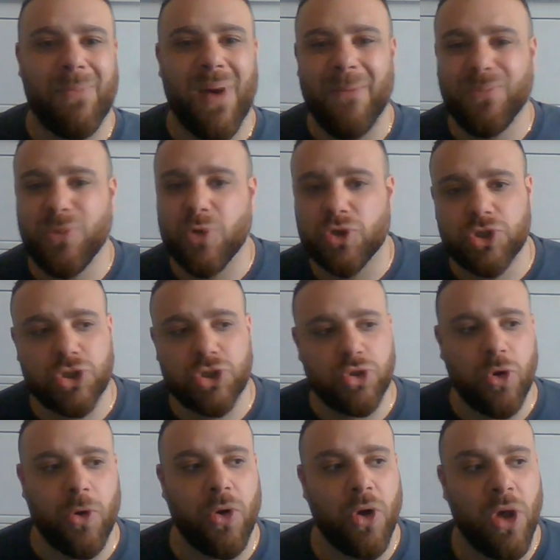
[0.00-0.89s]
But I'm not
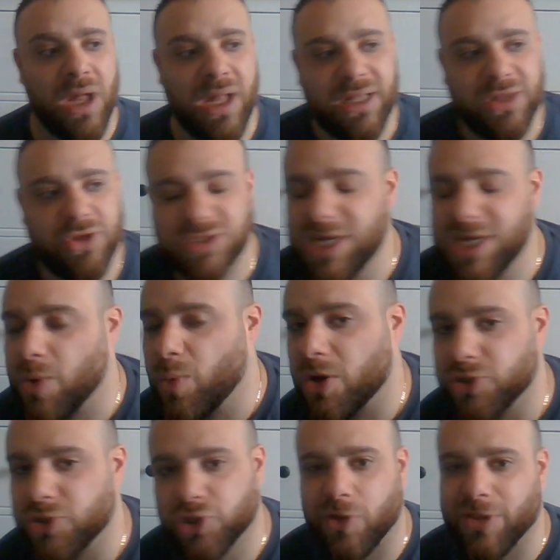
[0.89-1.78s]
sure Deontay
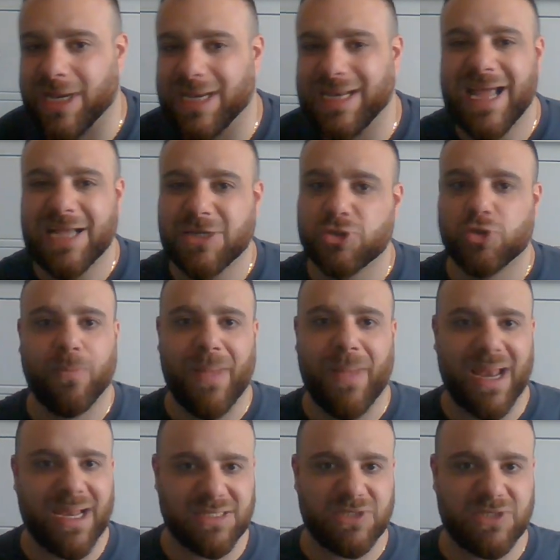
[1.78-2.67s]
Wilder's got the natural
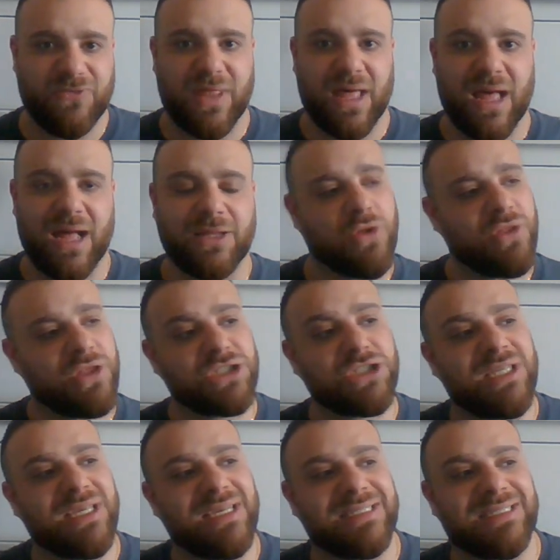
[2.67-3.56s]
balance for that. I don't
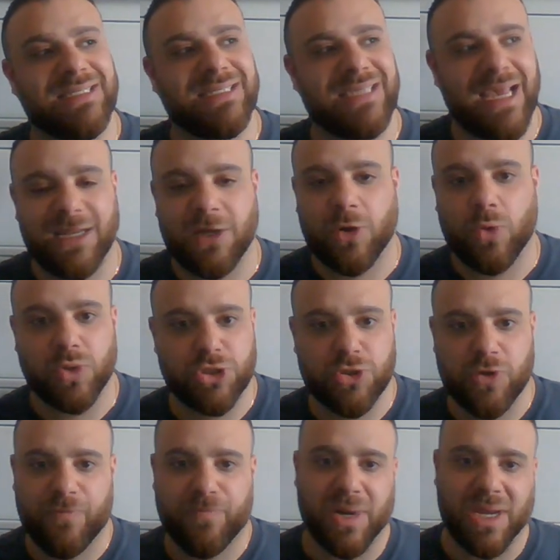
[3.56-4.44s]
just think it's a technical
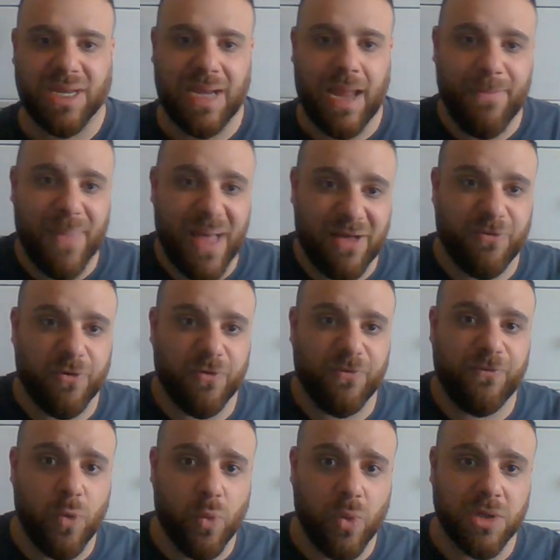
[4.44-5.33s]
issue of bringing that back
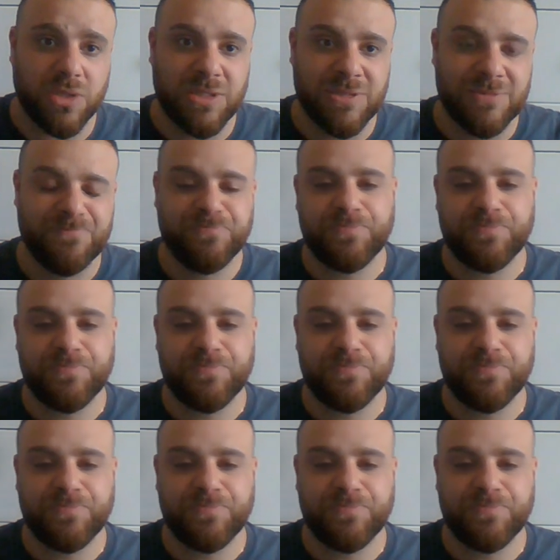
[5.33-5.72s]
foot forward.